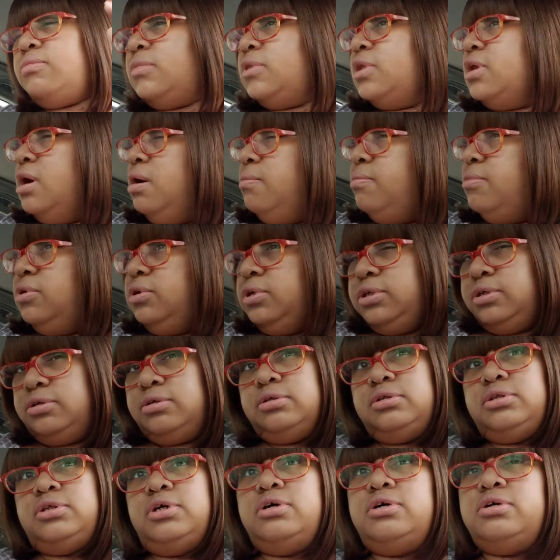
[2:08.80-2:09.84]
I'm only on
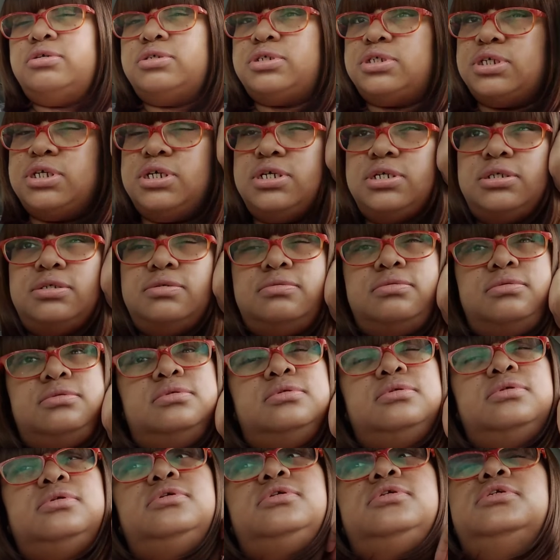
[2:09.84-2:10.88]
the third season.
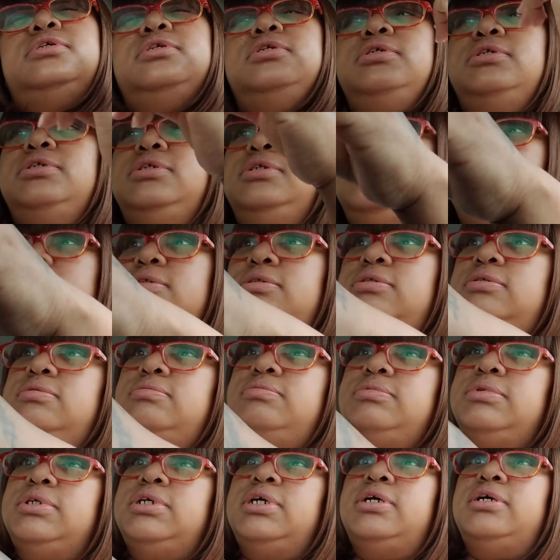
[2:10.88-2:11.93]

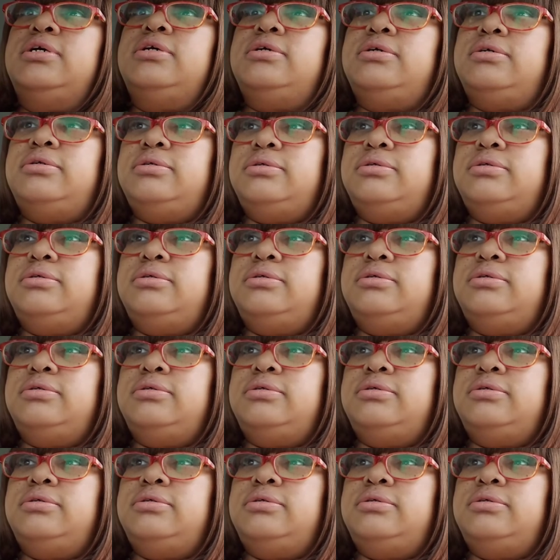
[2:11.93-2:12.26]
But yeah,